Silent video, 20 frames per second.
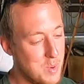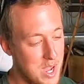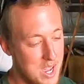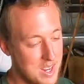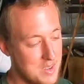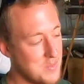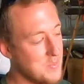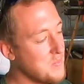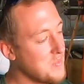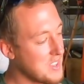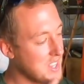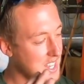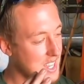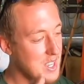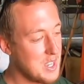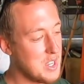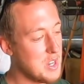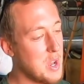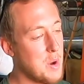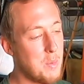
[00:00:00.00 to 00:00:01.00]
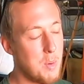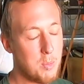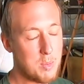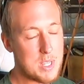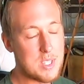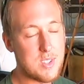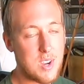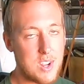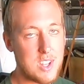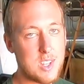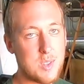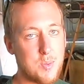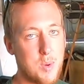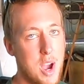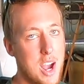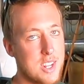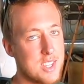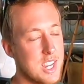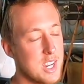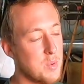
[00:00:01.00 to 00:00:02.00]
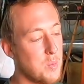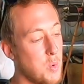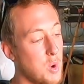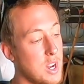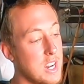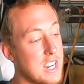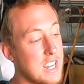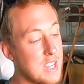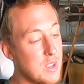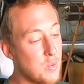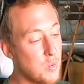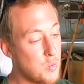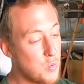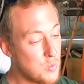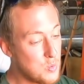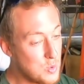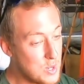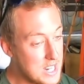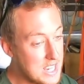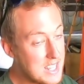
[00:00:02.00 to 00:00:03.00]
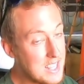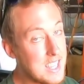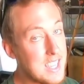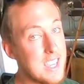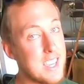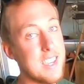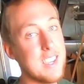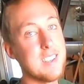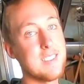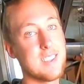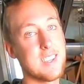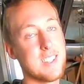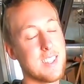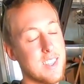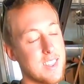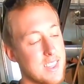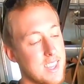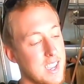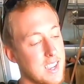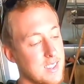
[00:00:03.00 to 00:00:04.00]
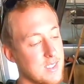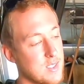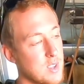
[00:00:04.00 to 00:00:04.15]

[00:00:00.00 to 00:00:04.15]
but you know, when we start this project, we're gonna really ease into things.